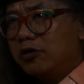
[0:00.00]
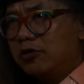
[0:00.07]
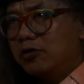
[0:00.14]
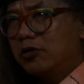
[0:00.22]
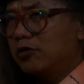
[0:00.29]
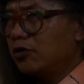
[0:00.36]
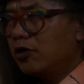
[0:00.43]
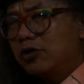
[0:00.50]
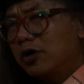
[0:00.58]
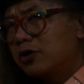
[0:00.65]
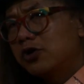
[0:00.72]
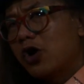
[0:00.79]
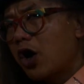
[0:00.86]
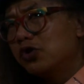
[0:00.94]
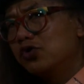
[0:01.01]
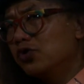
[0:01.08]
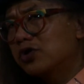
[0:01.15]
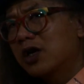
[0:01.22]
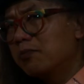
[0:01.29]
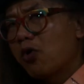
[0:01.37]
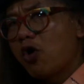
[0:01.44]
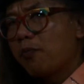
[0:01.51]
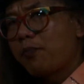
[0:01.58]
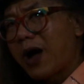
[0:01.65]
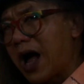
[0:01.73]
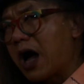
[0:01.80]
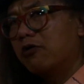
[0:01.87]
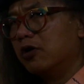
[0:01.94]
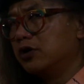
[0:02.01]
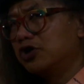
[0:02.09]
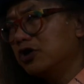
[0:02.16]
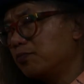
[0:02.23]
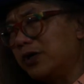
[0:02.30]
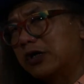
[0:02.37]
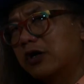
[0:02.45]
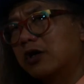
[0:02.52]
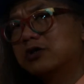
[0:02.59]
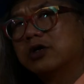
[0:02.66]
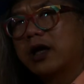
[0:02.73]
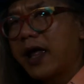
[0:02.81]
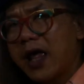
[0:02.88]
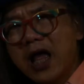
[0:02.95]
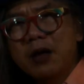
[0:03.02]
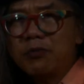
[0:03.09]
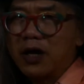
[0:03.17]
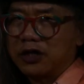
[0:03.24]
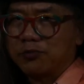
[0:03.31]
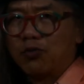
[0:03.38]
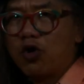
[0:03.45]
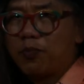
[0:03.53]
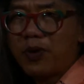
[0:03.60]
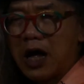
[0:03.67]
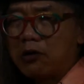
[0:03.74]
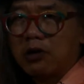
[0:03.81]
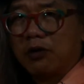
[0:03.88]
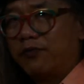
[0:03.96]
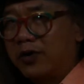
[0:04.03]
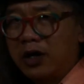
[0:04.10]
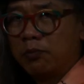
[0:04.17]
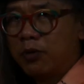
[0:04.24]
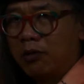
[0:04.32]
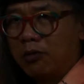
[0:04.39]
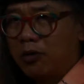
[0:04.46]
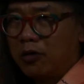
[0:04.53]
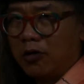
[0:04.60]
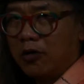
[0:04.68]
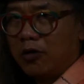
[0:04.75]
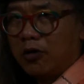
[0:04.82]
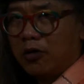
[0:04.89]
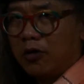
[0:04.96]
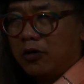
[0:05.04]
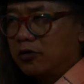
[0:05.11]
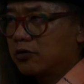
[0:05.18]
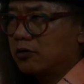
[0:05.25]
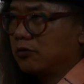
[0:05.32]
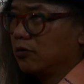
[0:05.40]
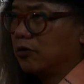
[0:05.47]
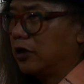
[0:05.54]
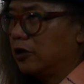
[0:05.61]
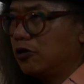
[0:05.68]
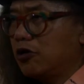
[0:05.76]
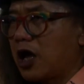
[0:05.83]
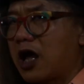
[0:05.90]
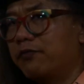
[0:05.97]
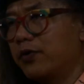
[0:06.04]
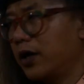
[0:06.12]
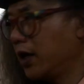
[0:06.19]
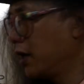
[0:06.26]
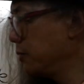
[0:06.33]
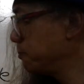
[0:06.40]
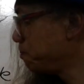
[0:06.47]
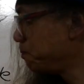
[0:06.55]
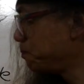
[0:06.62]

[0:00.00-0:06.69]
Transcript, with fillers: You, you, you're not using more power just because the amp has more power available. So you have a